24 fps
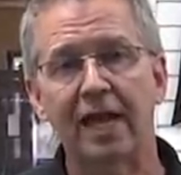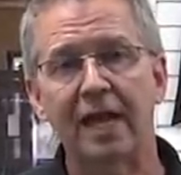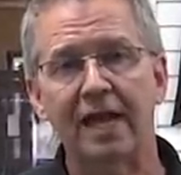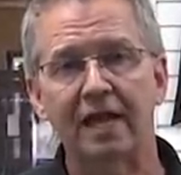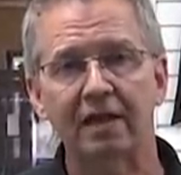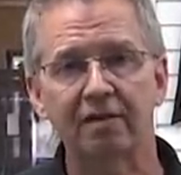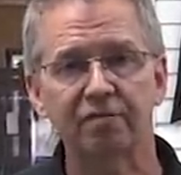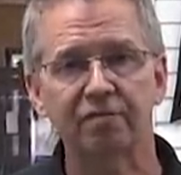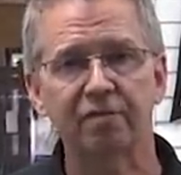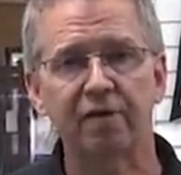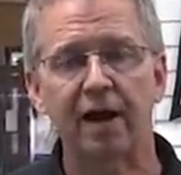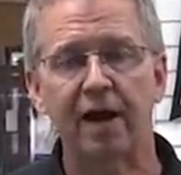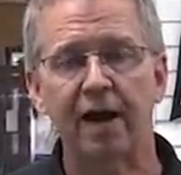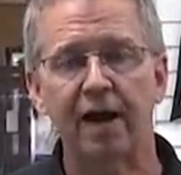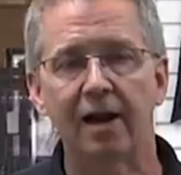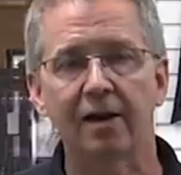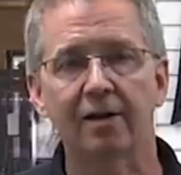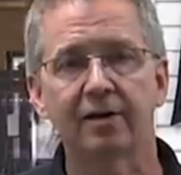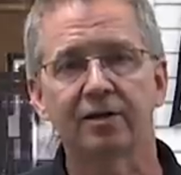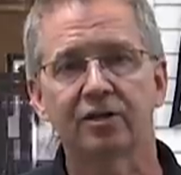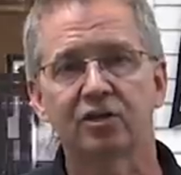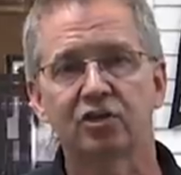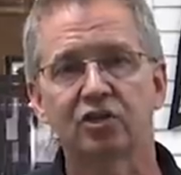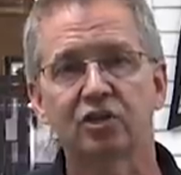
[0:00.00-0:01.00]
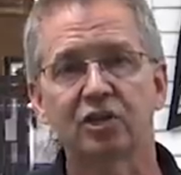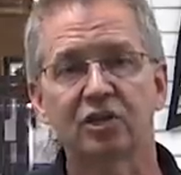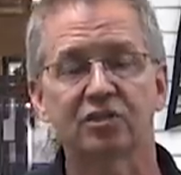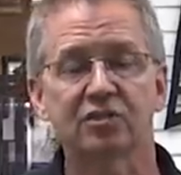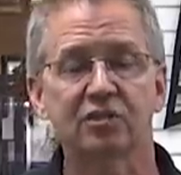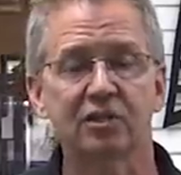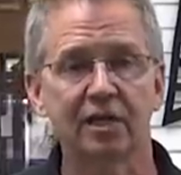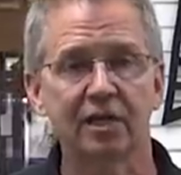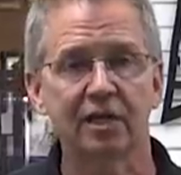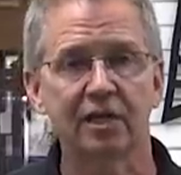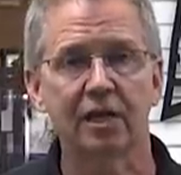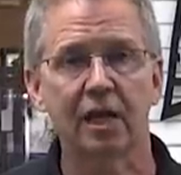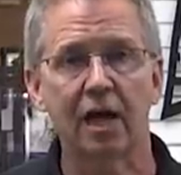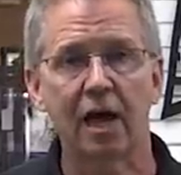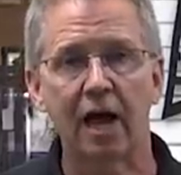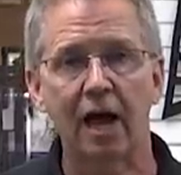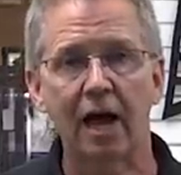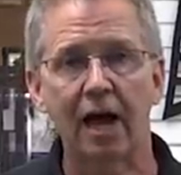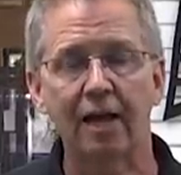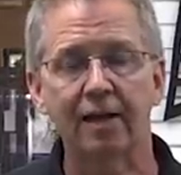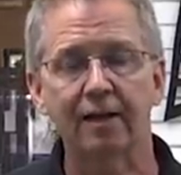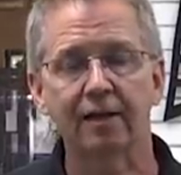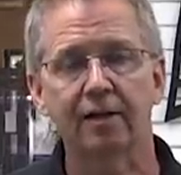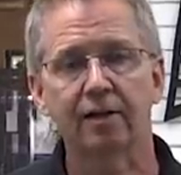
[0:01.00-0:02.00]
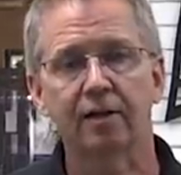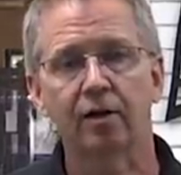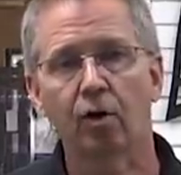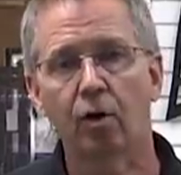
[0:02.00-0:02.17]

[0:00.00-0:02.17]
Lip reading: and fire. Shit's getting hot.